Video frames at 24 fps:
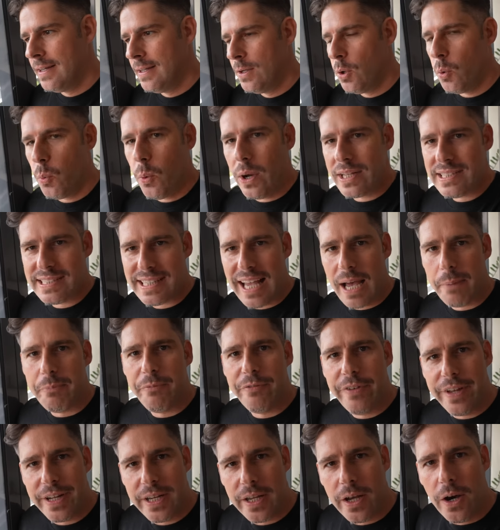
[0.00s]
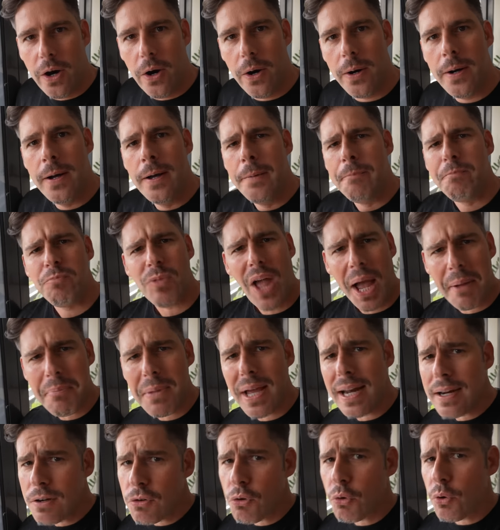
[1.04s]
WhatsApp video, I'm
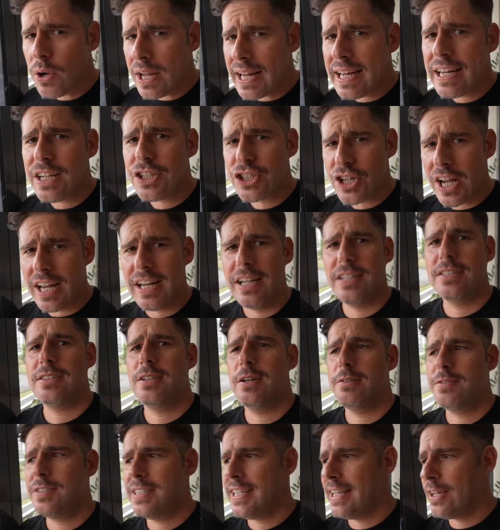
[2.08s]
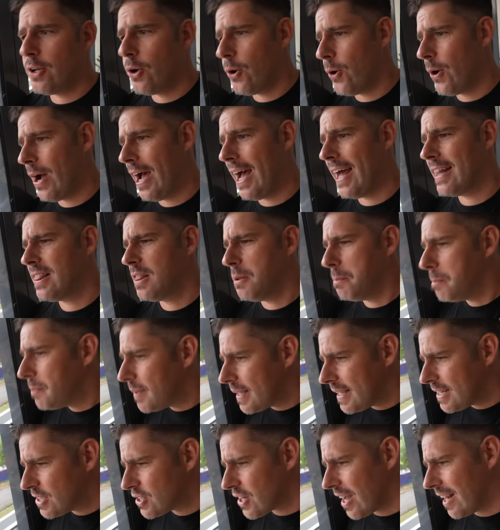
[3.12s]
getting really jealous of seeing her at the
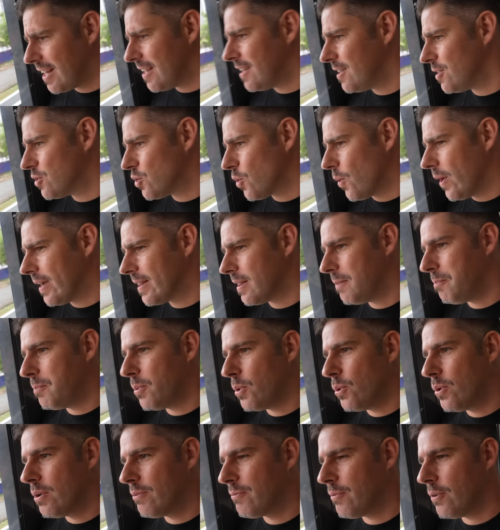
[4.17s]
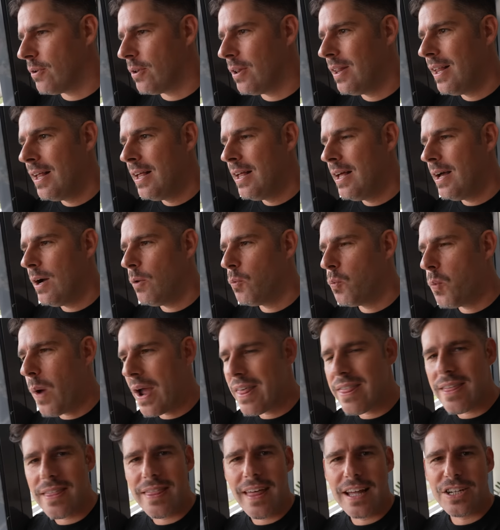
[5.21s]
beach and enjoying beautiful
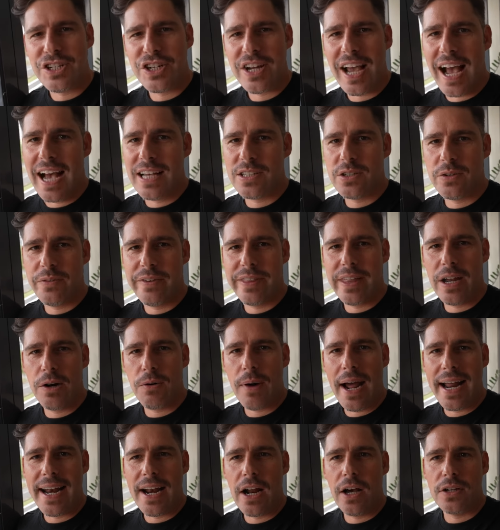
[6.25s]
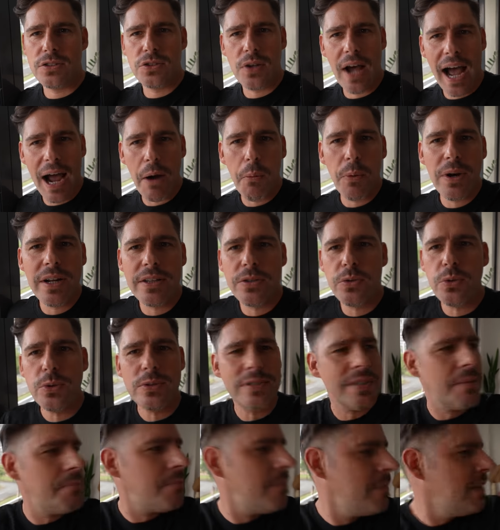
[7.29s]
weather that she has over there right now. So I want to do
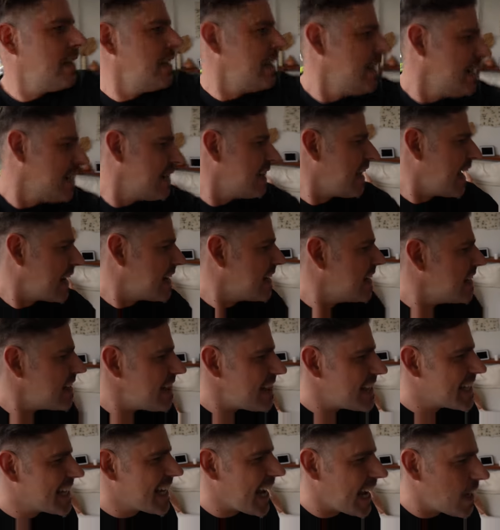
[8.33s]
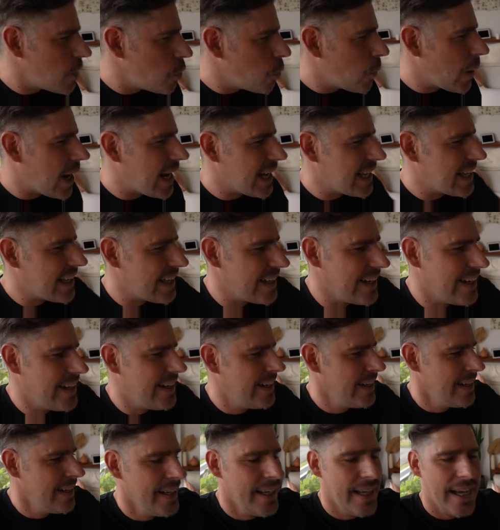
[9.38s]
some like little getaway here.
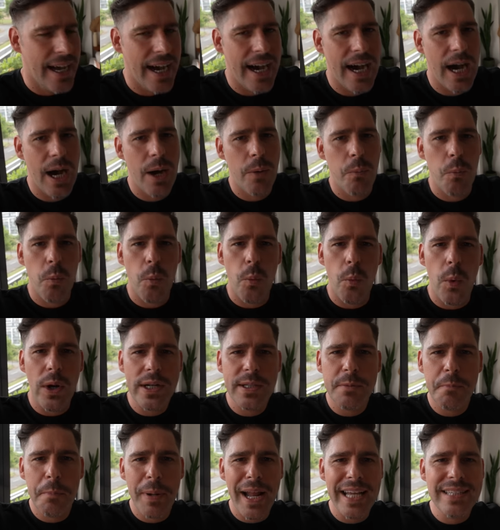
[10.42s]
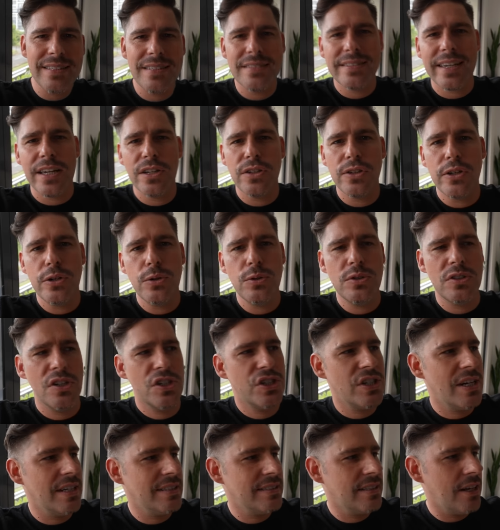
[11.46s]
What places can you
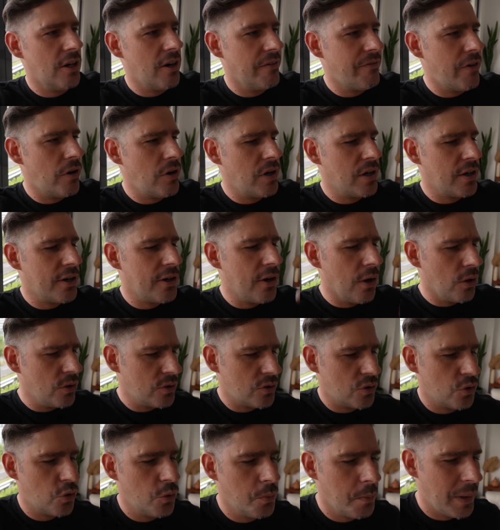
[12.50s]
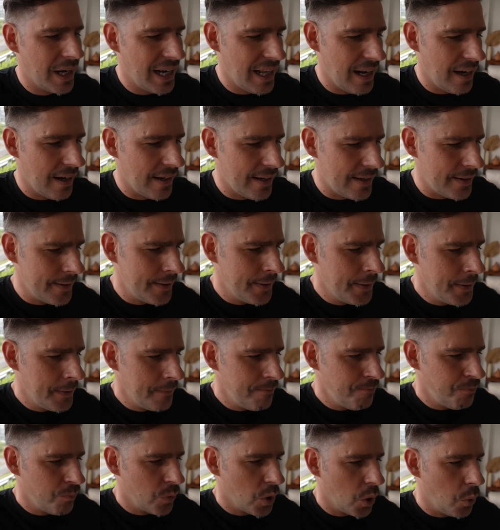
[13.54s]
suggest that are very close to Manila
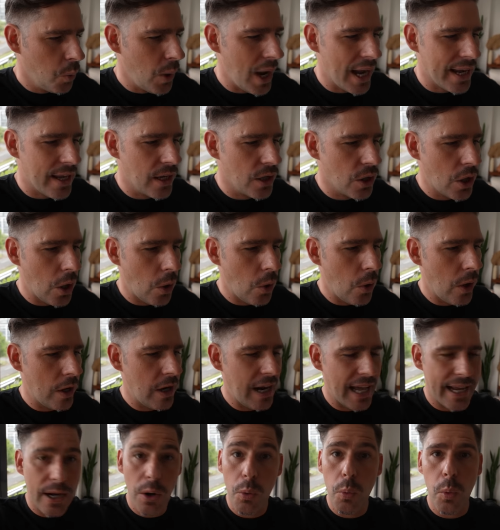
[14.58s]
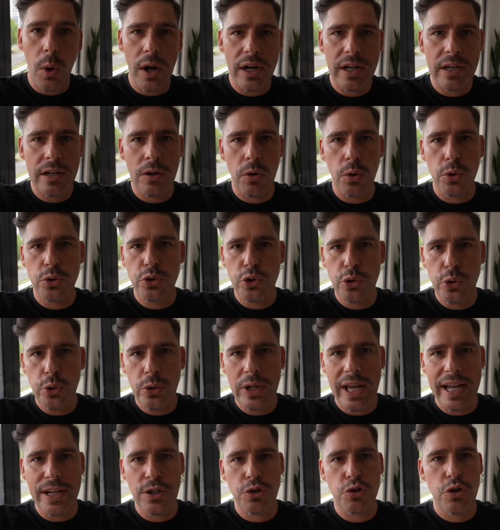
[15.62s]
where I can go on like a 1 or 2
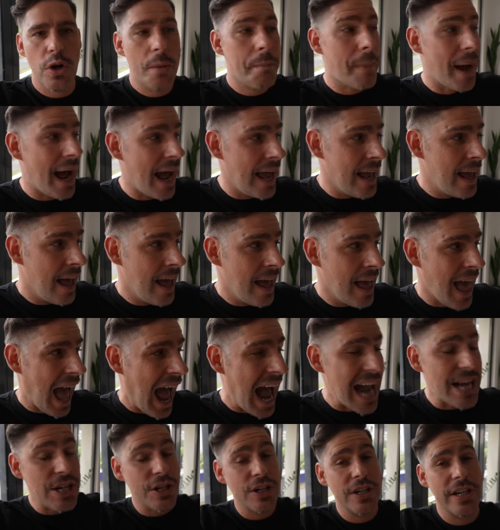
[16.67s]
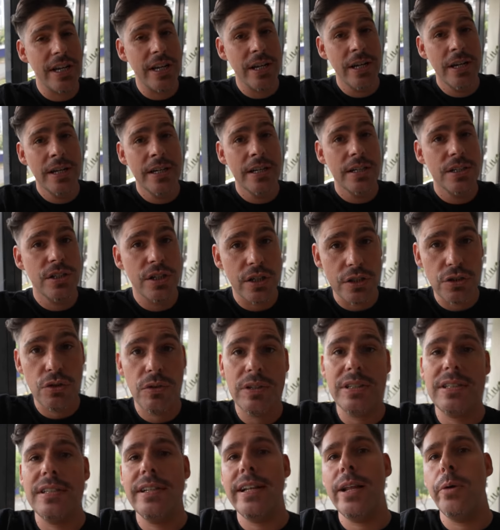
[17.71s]
day trip? I actually just
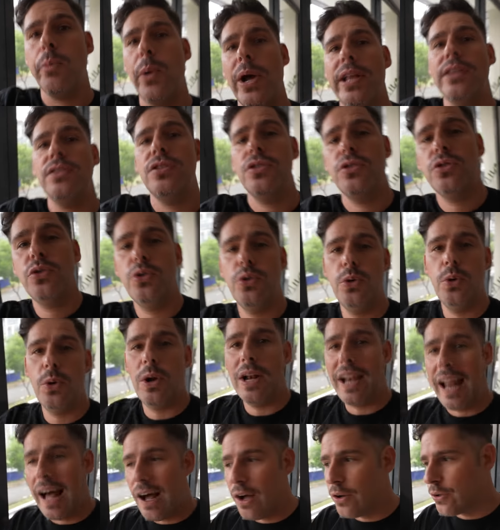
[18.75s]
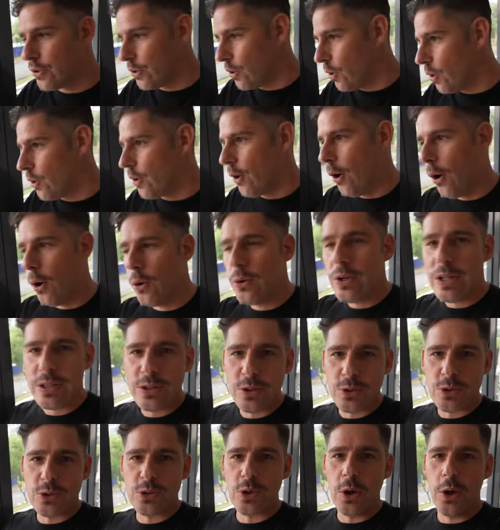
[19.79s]
recently went to La Union only
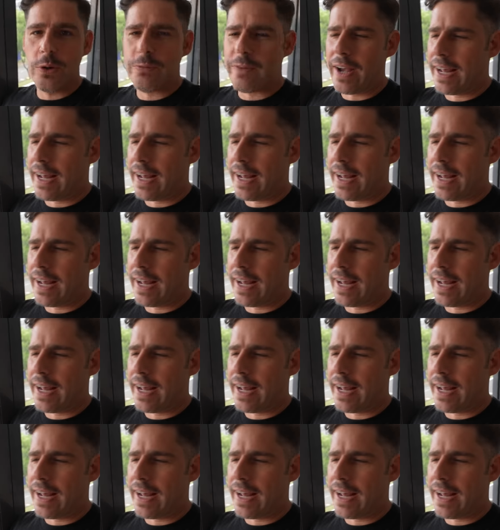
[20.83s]
to surf.